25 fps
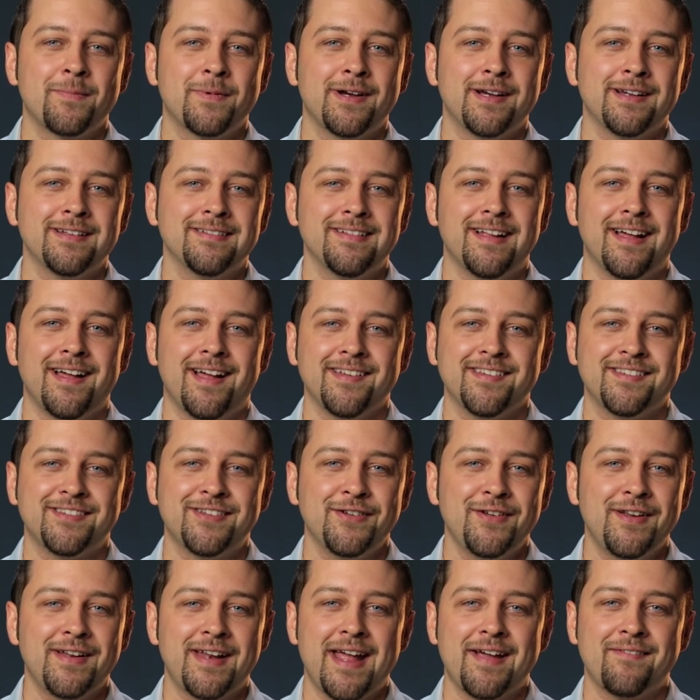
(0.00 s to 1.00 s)
but I
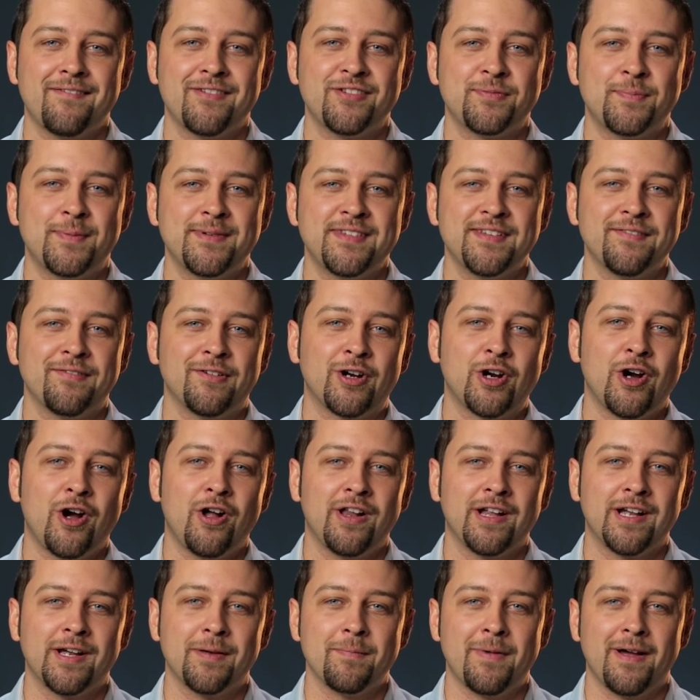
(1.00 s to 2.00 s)
still didn't have a specific
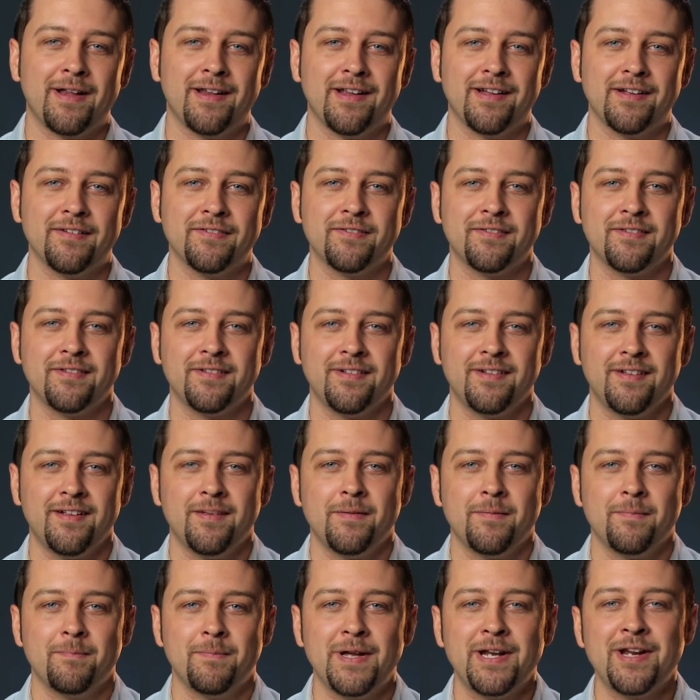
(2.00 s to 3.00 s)
calling in my life.
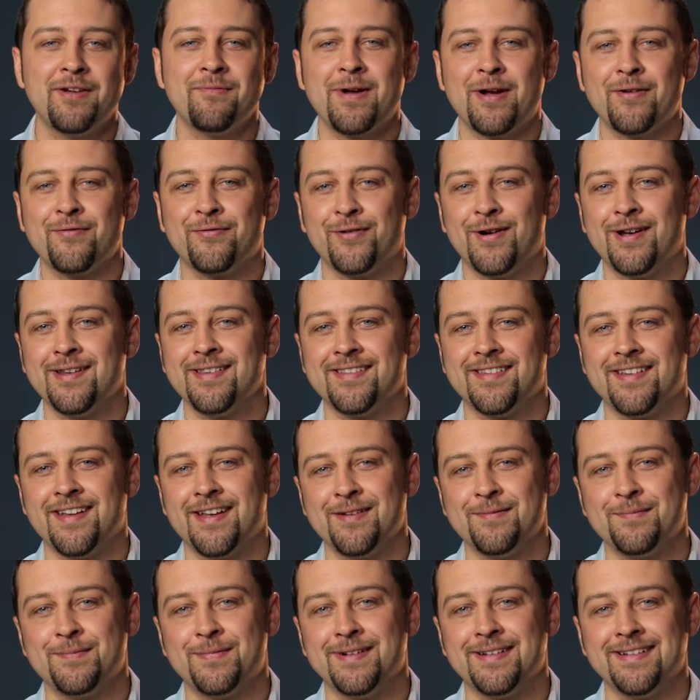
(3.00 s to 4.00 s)
Many of my friends
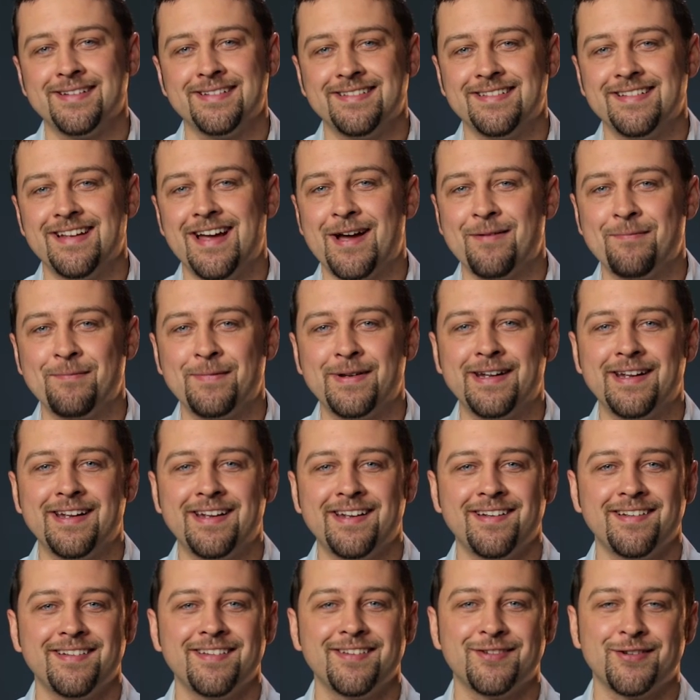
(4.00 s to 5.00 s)
did, but not
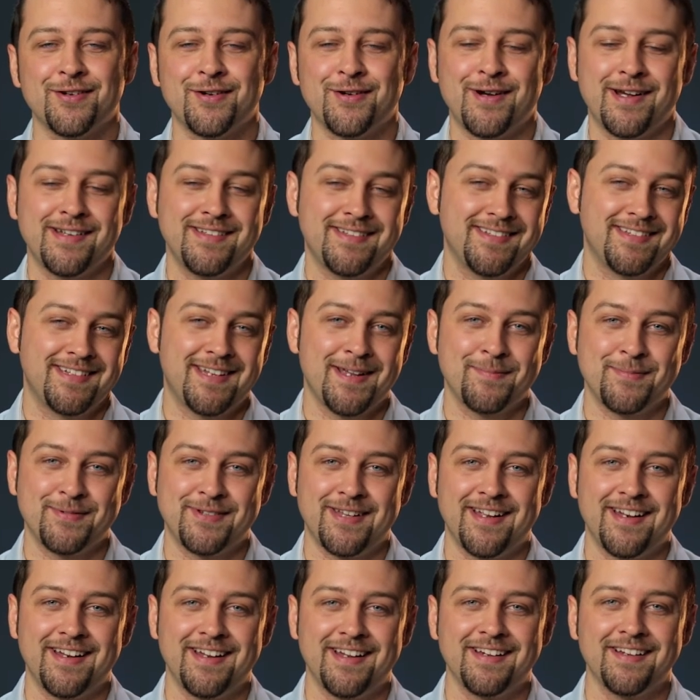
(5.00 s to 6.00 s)
me, so I just kept
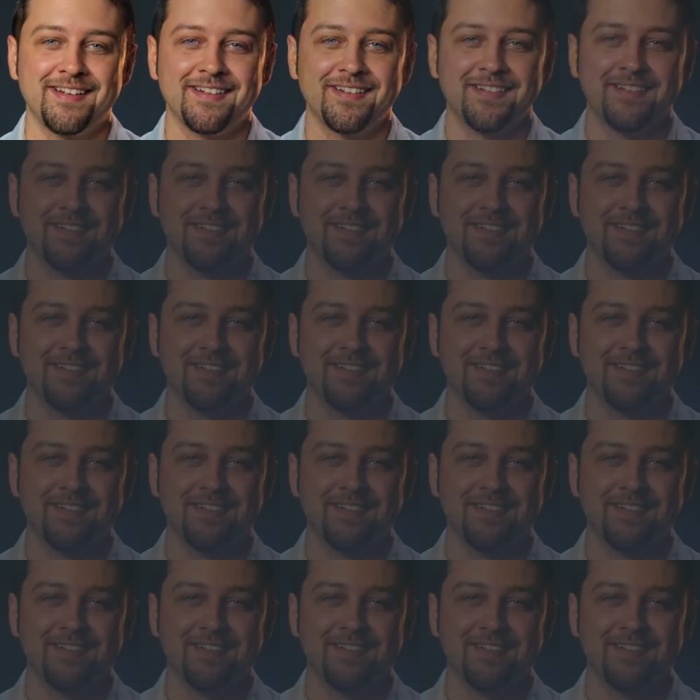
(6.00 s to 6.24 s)
studying.